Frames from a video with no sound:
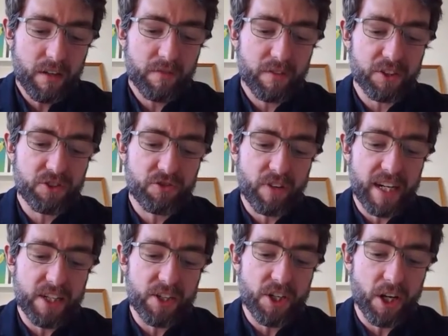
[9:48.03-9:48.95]
For the
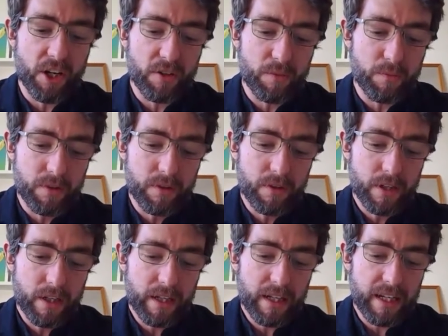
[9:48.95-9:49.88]
strange hope,
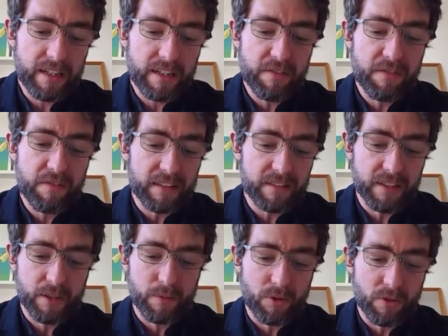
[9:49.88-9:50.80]

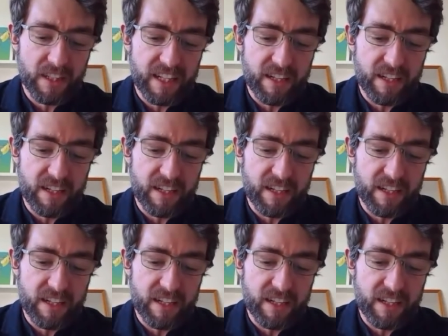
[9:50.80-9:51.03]
indefatigable